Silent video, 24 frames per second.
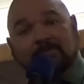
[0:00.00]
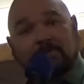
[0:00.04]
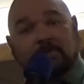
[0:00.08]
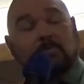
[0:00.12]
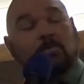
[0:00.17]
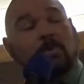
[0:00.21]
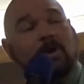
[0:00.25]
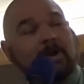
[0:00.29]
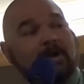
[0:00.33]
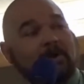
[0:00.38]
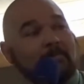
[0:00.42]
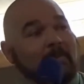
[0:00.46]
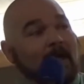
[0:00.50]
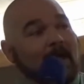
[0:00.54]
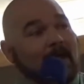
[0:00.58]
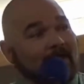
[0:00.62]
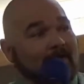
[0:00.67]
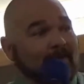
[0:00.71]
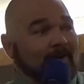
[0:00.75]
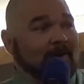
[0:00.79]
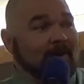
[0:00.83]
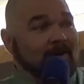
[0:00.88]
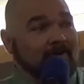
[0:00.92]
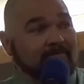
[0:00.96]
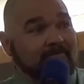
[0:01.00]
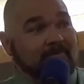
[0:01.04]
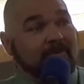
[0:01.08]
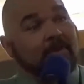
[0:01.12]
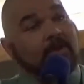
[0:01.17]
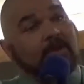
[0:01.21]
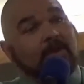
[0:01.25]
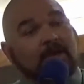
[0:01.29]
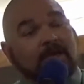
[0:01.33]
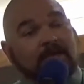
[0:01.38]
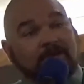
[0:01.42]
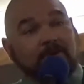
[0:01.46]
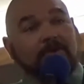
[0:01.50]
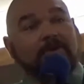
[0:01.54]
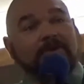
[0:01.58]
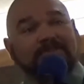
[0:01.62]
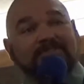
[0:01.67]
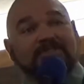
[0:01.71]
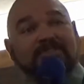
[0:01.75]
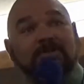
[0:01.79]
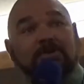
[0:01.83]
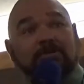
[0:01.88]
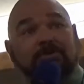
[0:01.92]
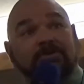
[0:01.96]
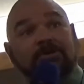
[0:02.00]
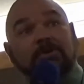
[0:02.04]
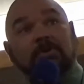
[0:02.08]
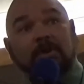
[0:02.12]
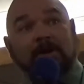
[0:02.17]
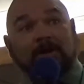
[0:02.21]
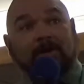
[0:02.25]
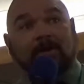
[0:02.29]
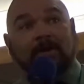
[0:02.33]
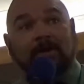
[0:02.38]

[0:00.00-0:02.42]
If you want it bad enough, you can still do